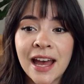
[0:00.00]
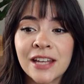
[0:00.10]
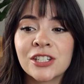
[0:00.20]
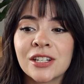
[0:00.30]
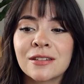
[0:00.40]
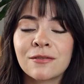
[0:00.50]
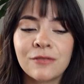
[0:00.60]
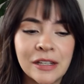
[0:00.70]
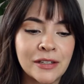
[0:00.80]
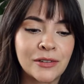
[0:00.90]
I just
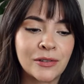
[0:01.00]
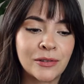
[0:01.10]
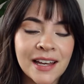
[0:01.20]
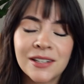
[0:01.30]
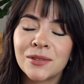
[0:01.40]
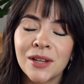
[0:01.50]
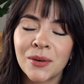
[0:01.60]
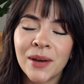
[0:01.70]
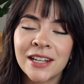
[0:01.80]
feel, I don't know,